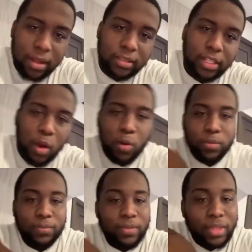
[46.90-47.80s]

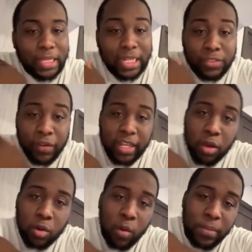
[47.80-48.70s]
So this
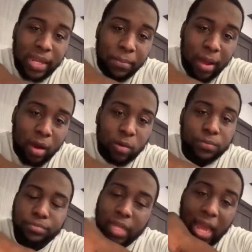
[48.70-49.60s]
video gonna be
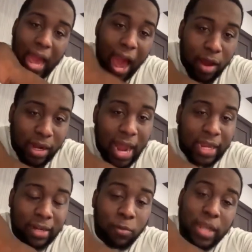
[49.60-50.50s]
about how did I
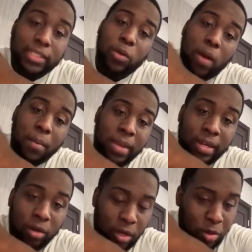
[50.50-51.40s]
get arrested while
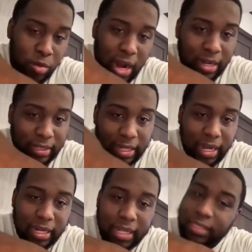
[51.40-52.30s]
being on the do not
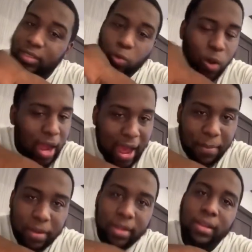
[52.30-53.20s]
detain list? What
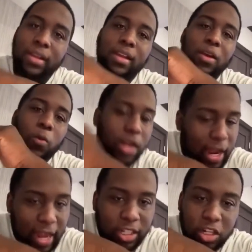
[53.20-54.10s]
happened? What
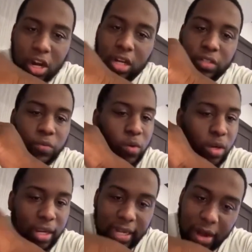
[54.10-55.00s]
I got charged
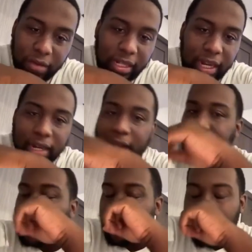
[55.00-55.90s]
for and everything
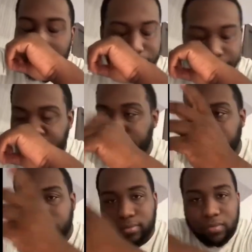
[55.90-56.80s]
like that, right?
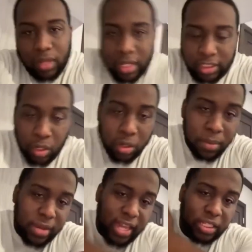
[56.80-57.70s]
So
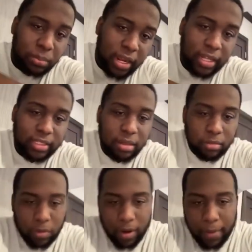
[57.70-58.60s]
let me explain
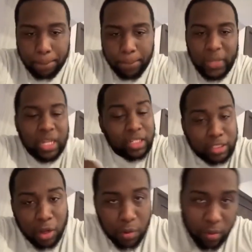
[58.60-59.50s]
something, right?
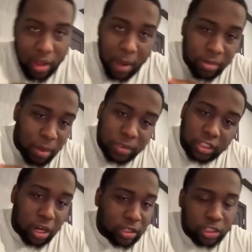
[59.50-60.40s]
So I'm going to
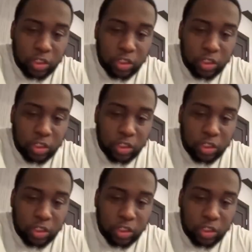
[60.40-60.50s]
start the